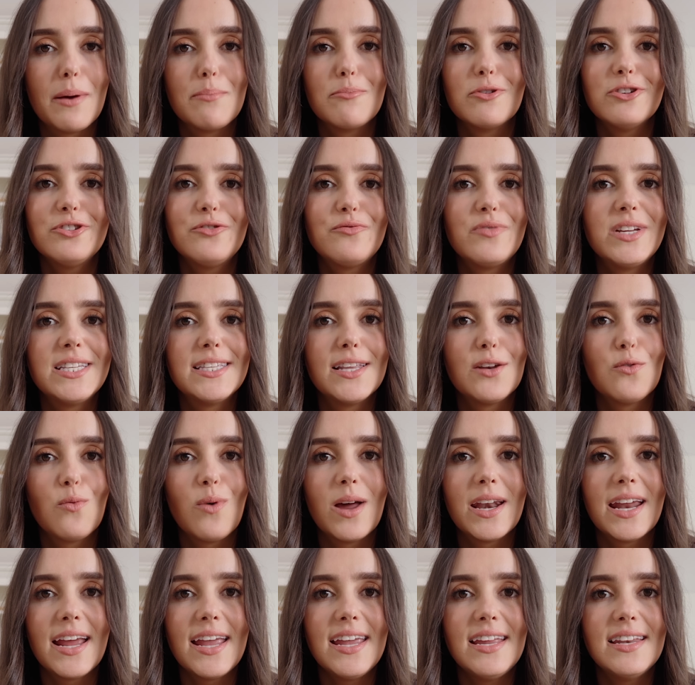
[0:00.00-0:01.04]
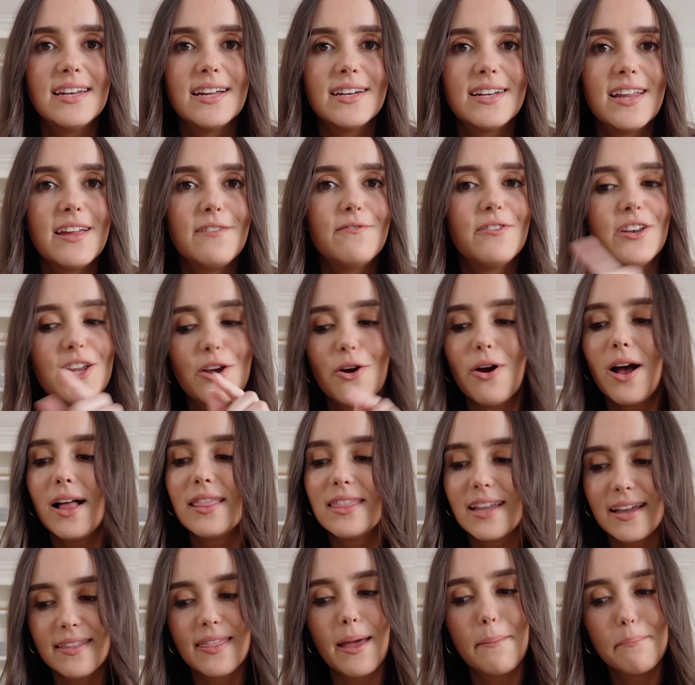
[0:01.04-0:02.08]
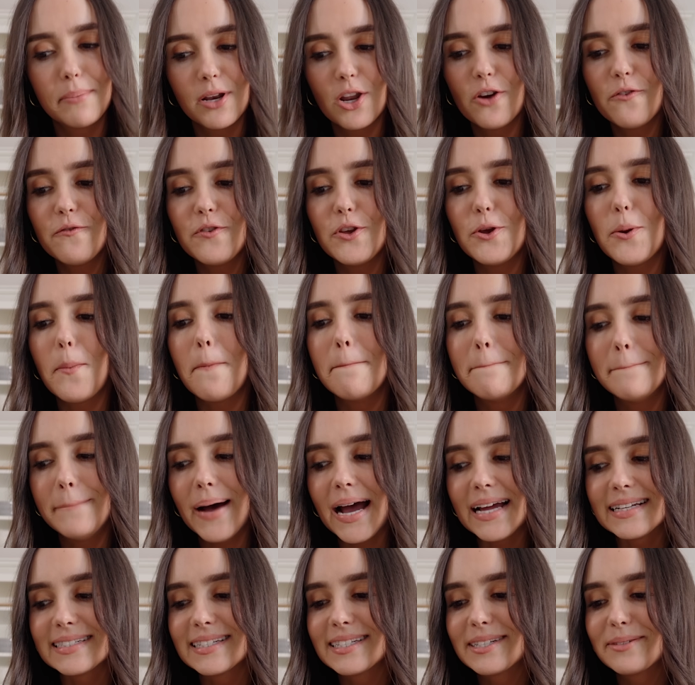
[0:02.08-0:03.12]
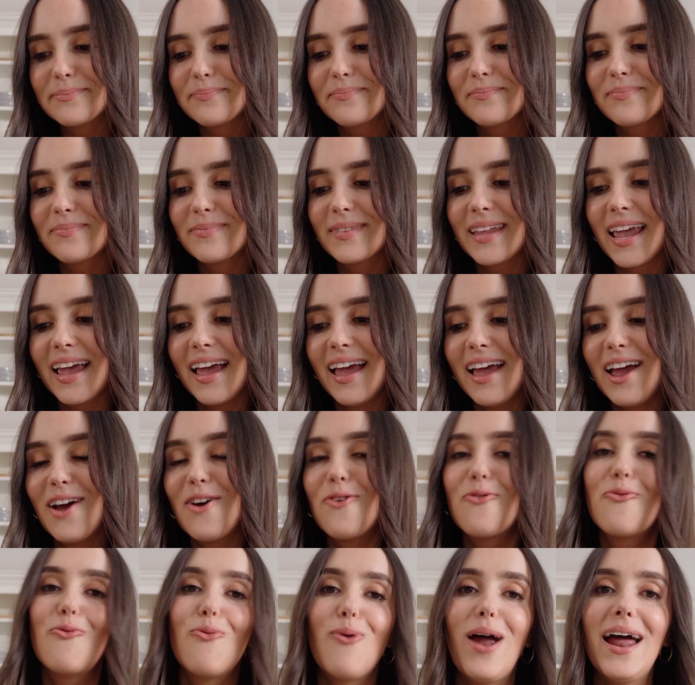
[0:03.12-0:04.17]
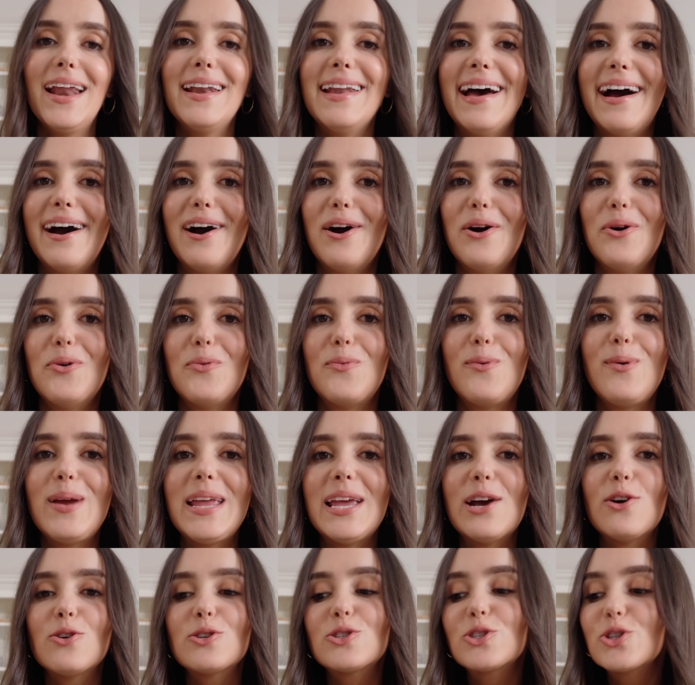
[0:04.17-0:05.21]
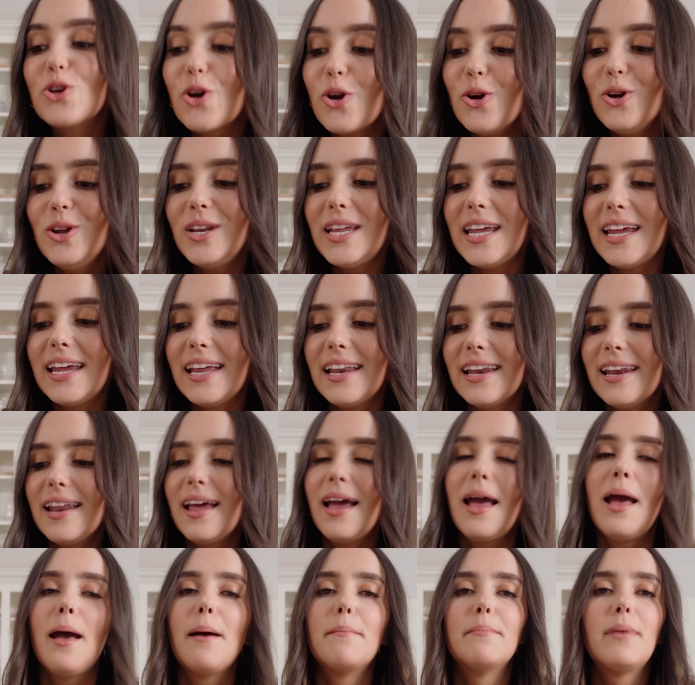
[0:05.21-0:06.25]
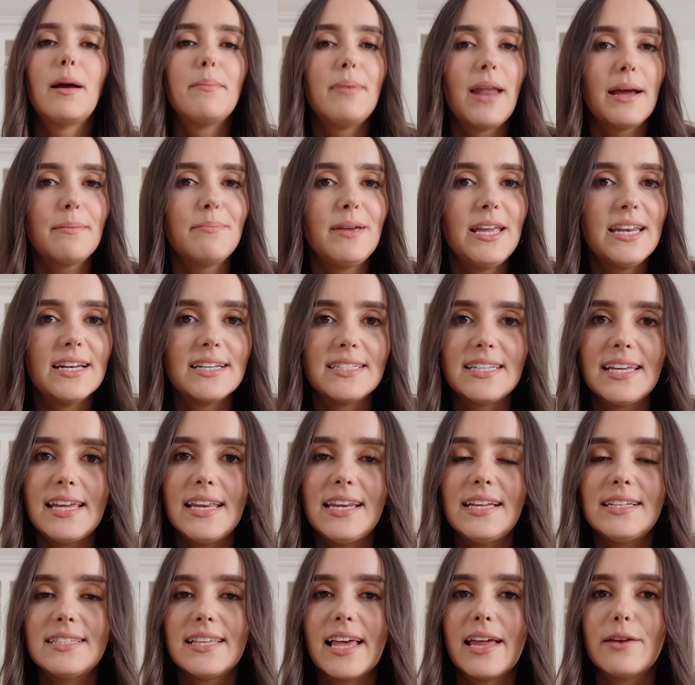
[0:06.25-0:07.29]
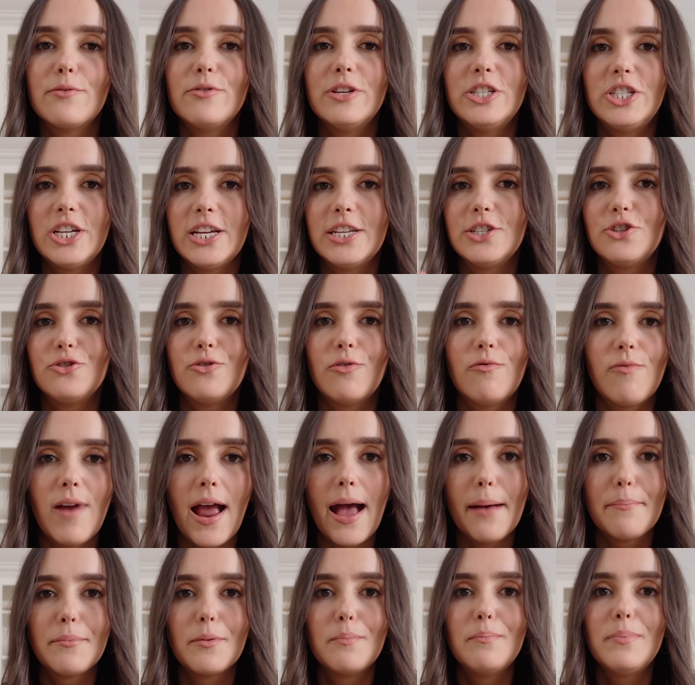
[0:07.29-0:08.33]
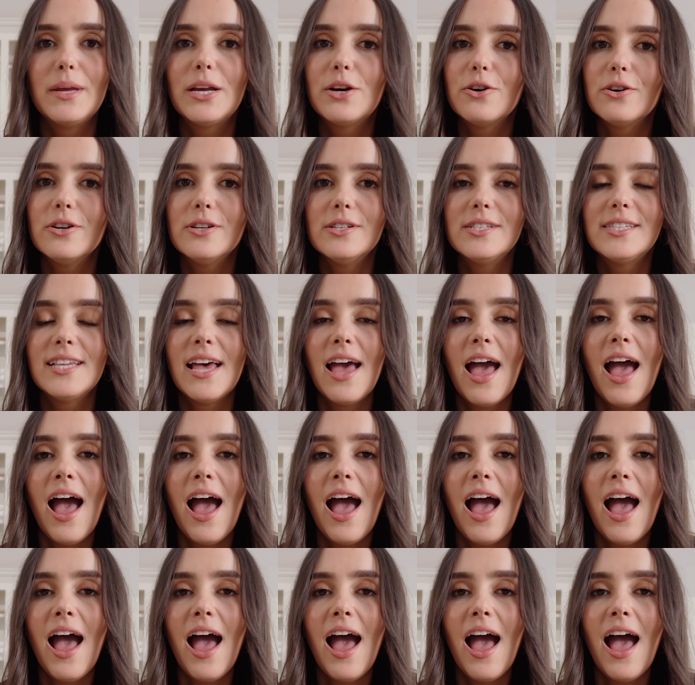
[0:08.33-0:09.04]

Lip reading: most recent What I Eat in a Day video. I'll link that below for you. But right now we are turning my black bean and tahini sandwich into a wrap, because